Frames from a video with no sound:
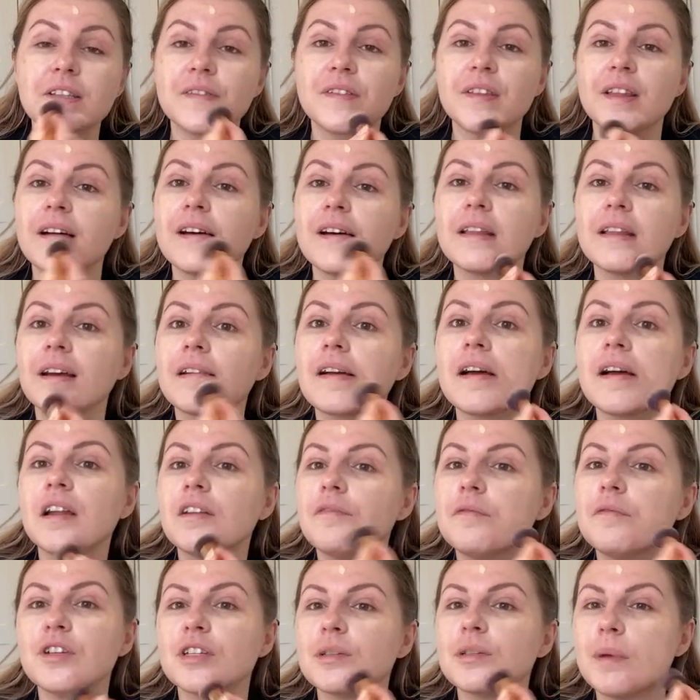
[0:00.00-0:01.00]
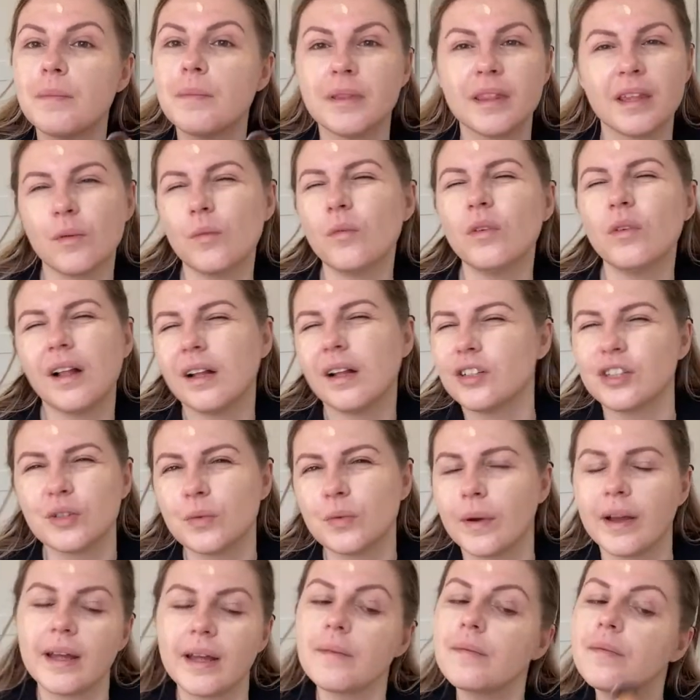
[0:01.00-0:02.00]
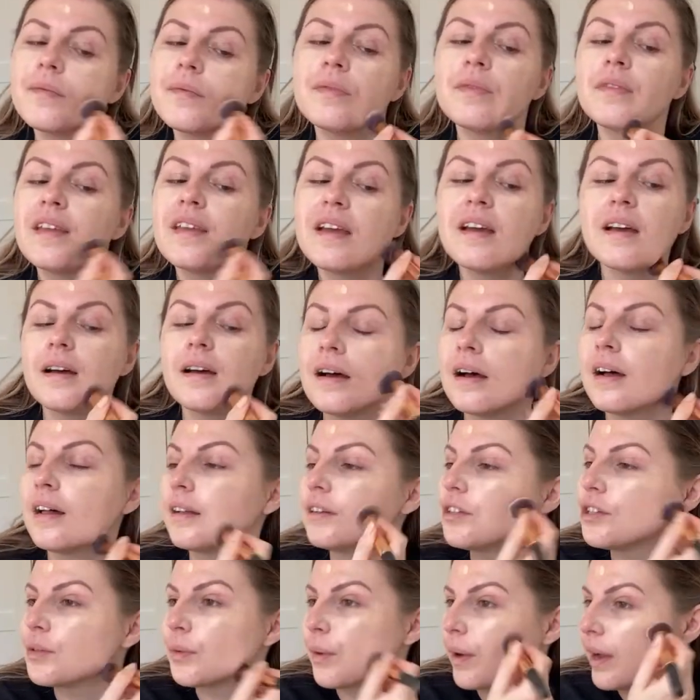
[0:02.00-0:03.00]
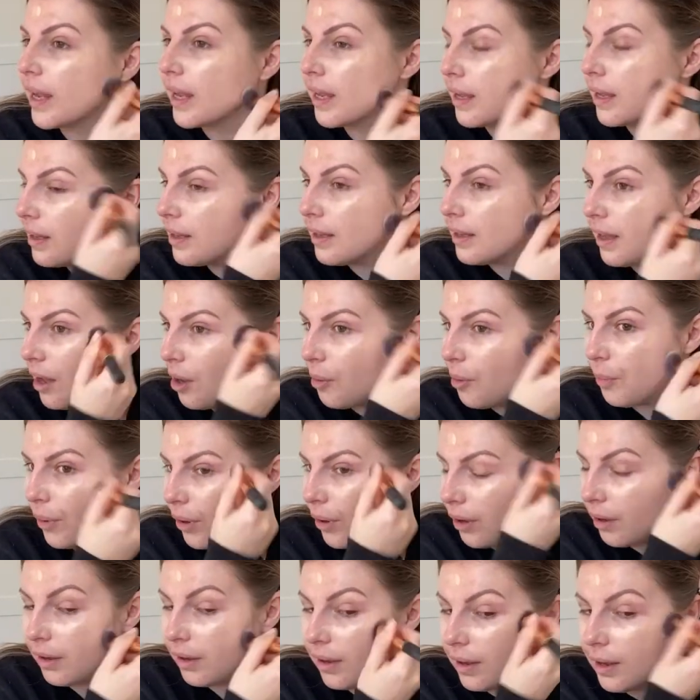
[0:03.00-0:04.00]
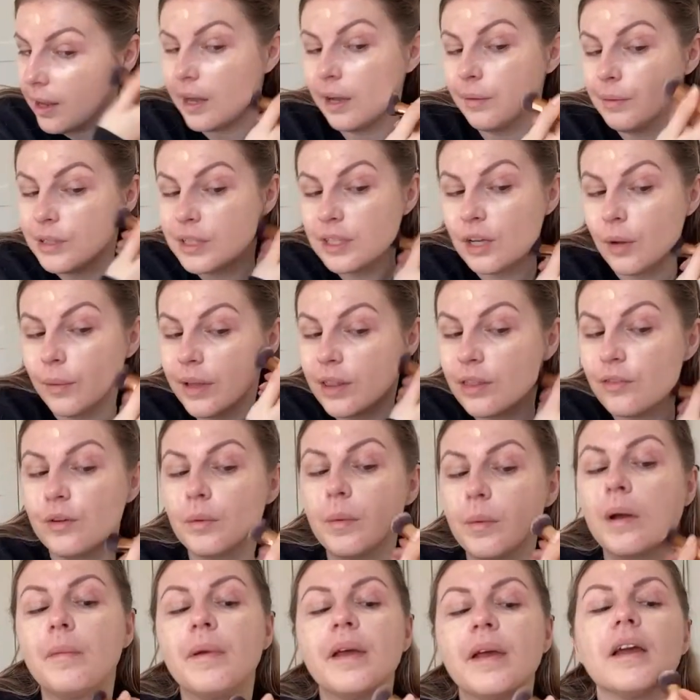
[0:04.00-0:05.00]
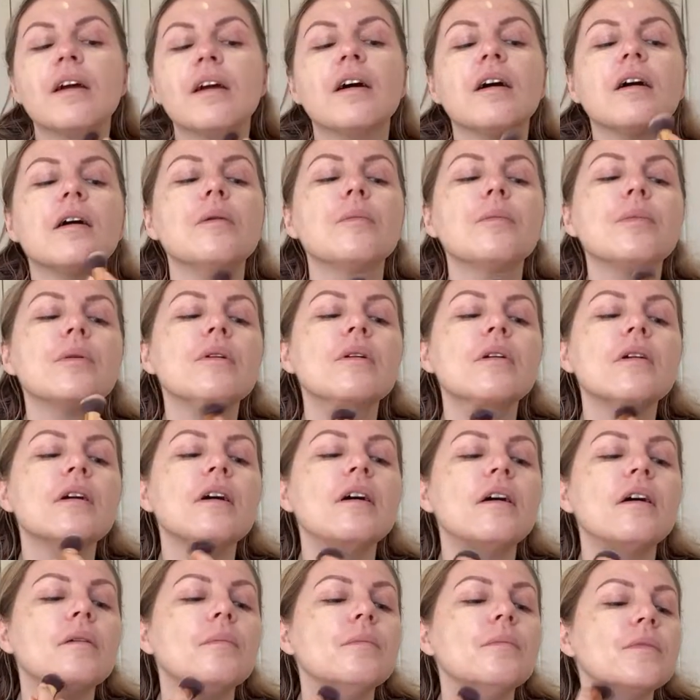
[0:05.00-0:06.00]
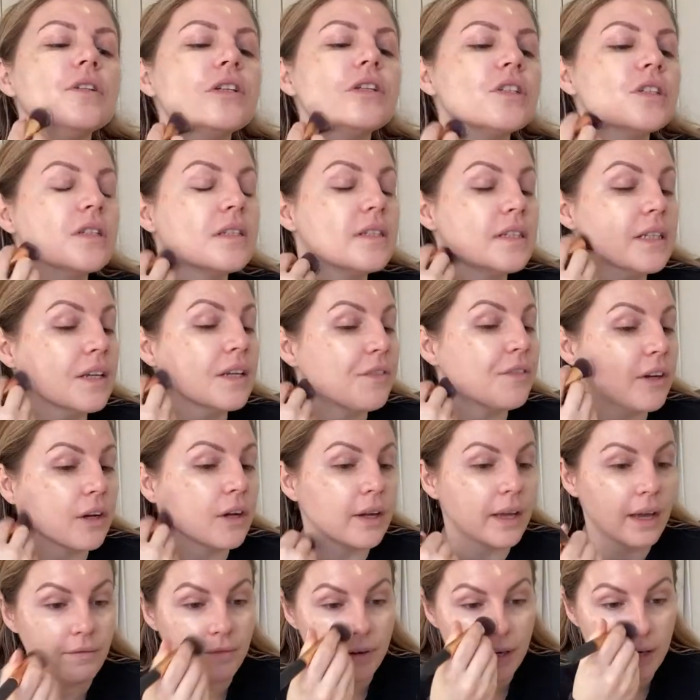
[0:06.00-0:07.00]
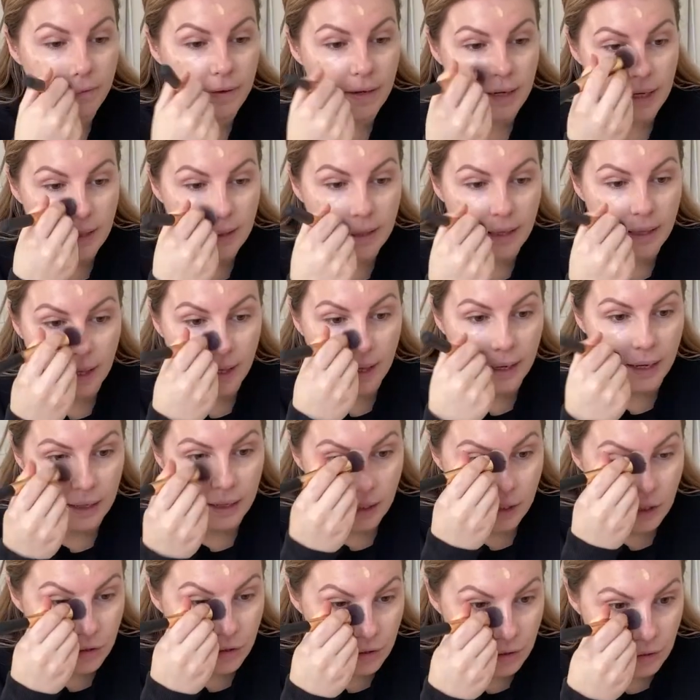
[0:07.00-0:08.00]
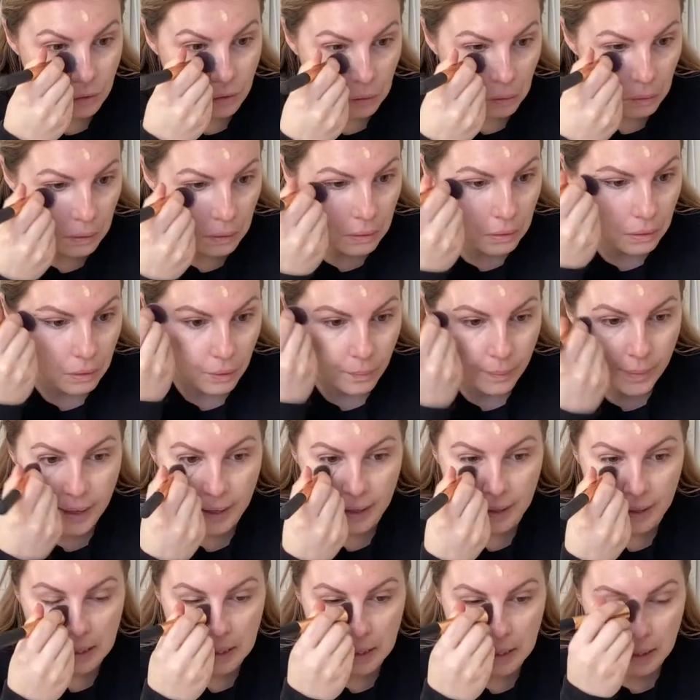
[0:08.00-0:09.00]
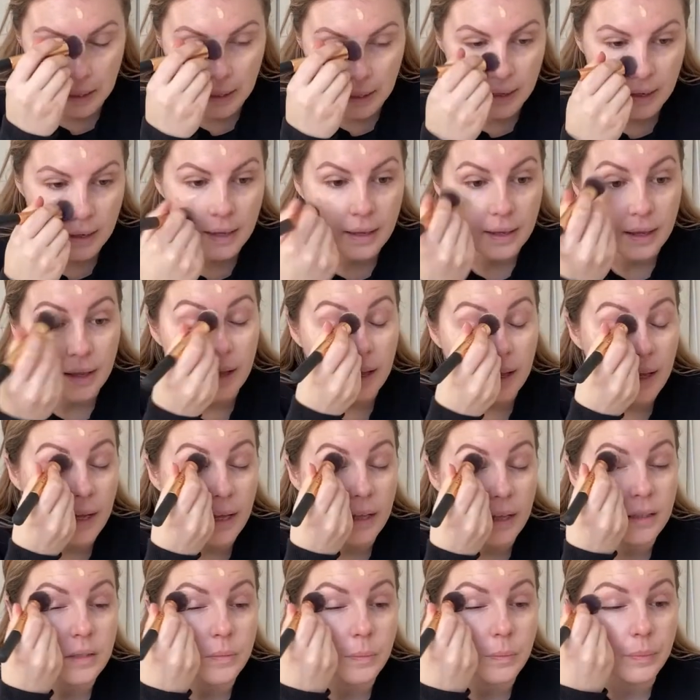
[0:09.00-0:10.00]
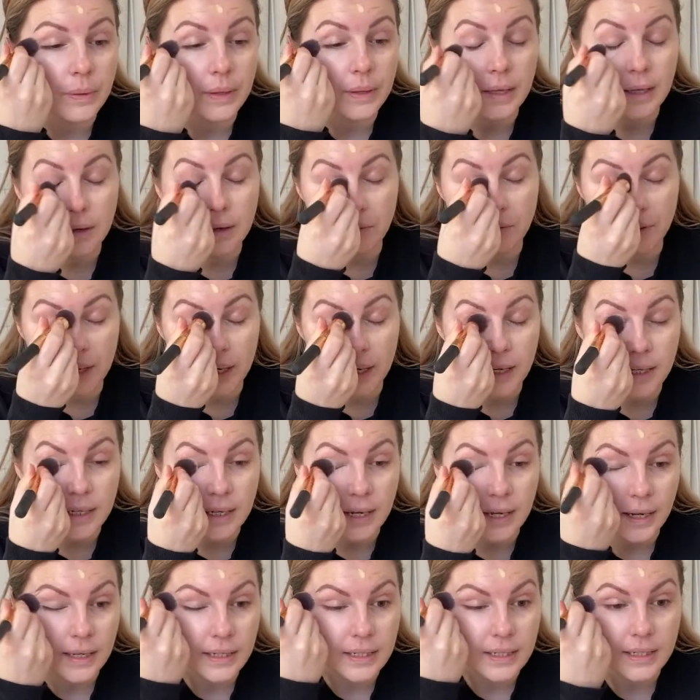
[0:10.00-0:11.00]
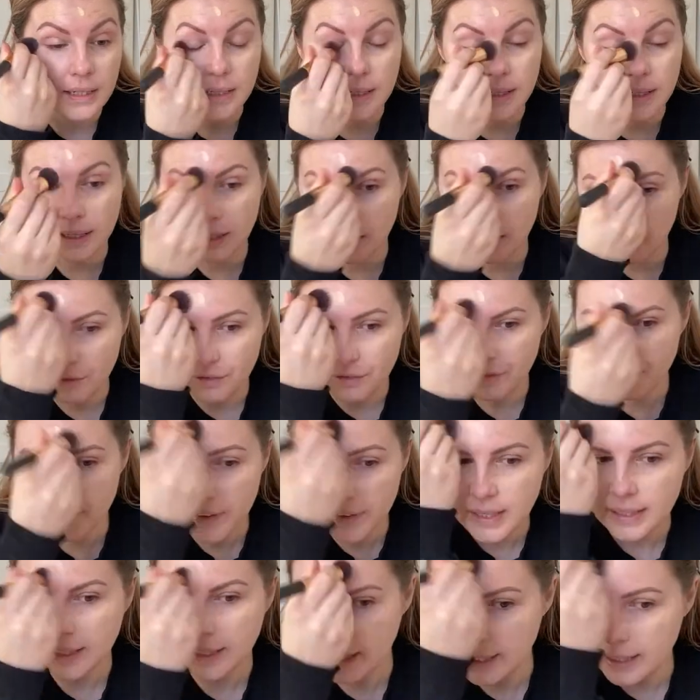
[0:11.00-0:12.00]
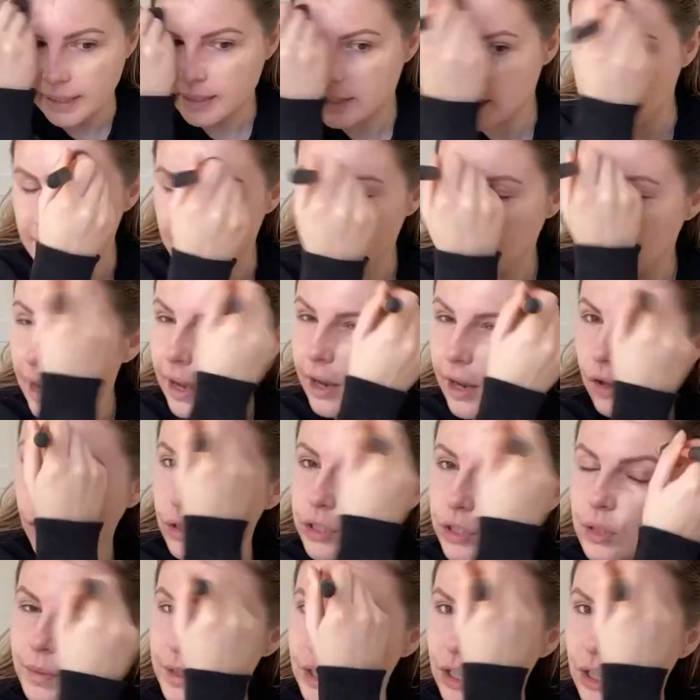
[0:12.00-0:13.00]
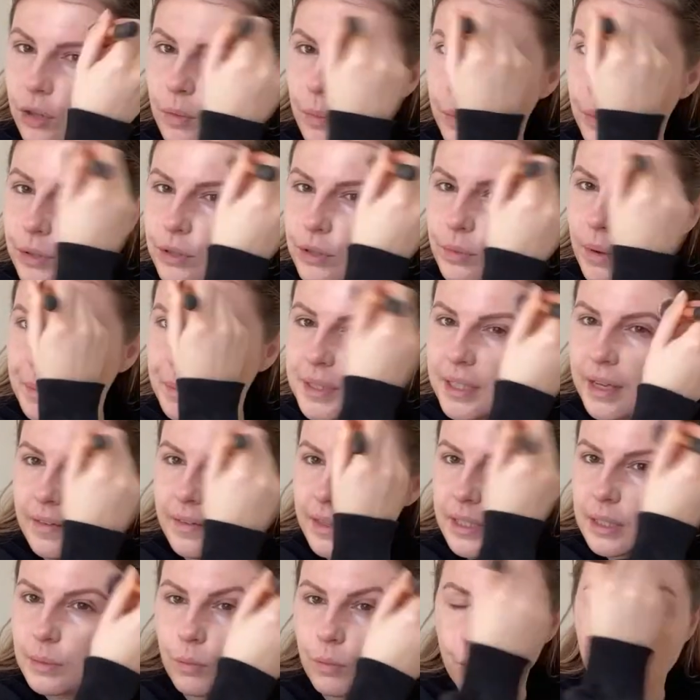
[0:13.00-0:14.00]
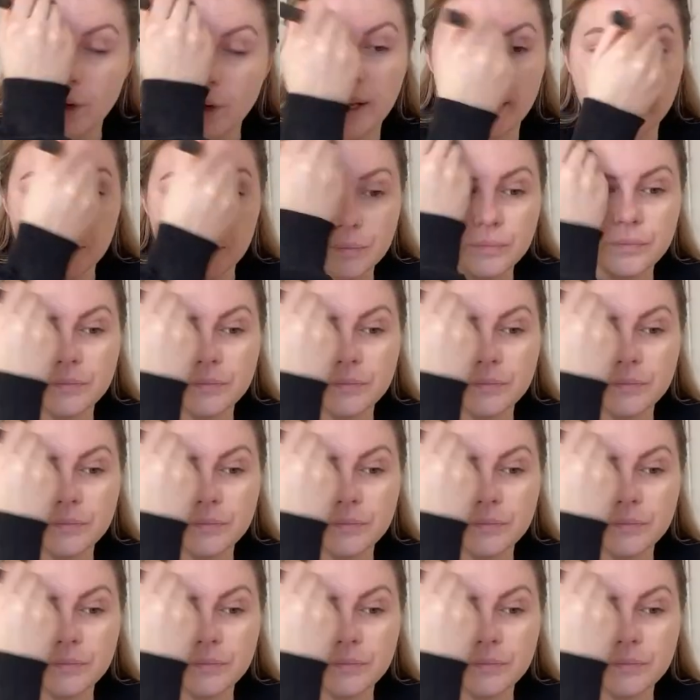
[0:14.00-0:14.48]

of that, that kind of just made me think, well, I'll just wait. I'll just wait. But I was going through my makeup um, just to see if I could get rid of anything. And I just thought, oh man, it's being reignited. I can feel it. I also was on the Boots website this morning